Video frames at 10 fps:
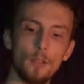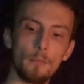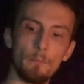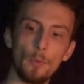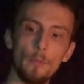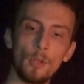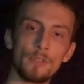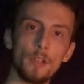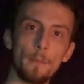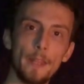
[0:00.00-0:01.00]
long boom on
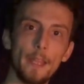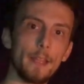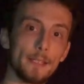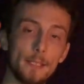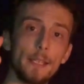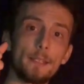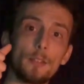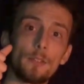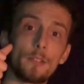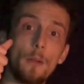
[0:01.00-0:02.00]
top of there that sits
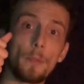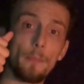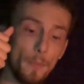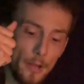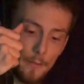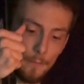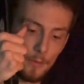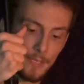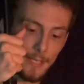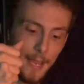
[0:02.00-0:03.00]
on top of the
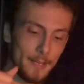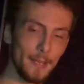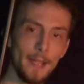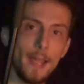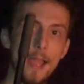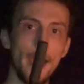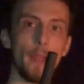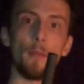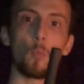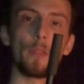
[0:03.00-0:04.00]
microphone stand.
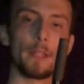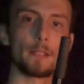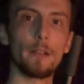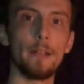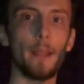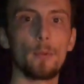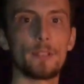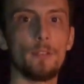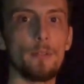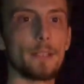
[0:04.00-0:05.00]
And what that's going to enable
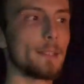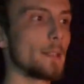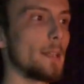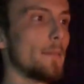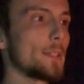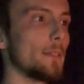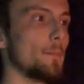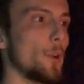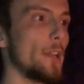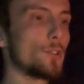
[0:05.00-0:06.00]
us to do is it's going to give us
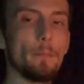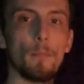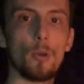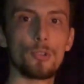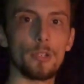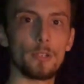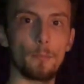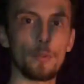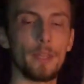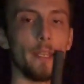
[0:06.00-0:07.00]
some range of motion to
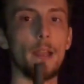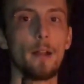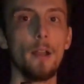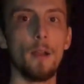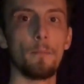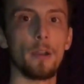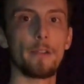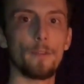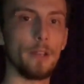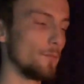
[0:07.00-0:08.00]
put the
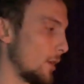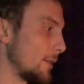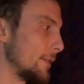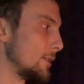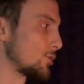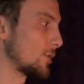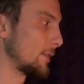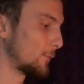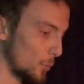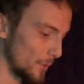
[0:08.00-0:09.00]
microphone in rather than a
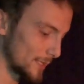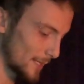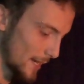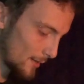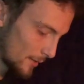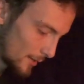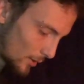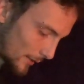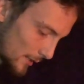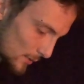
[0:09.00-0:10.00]
straightforward stand
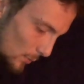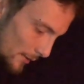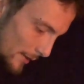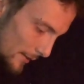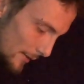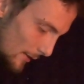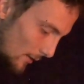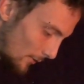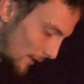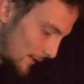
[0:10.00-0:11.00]
like this one.
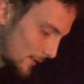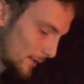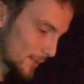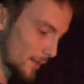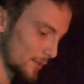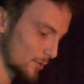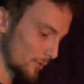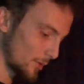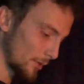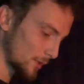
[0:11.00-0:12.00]
Alrighty, so this guy
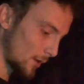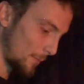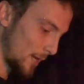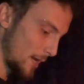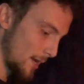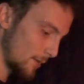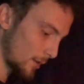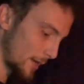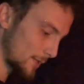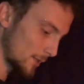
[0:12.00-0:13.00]
screws on the top here
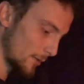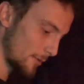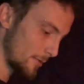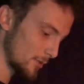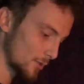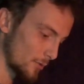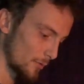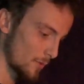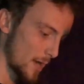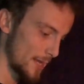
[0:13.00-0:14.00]
like so, screw
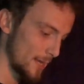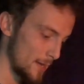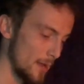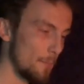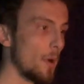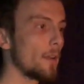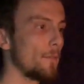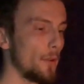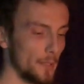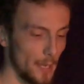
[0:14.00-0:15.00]
it right in,
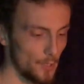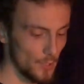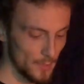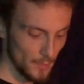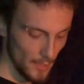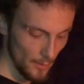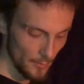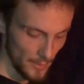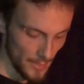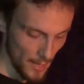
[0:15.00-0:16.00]
microphone attaches to the
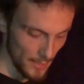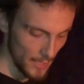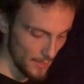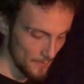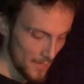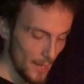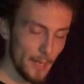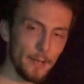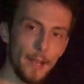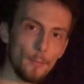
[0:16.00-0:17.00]
other end down here,
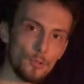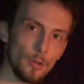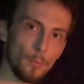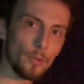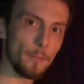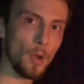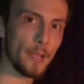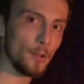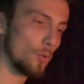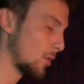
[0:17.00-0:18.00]
and enables you to put the
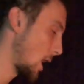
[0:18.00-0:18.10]
mic in all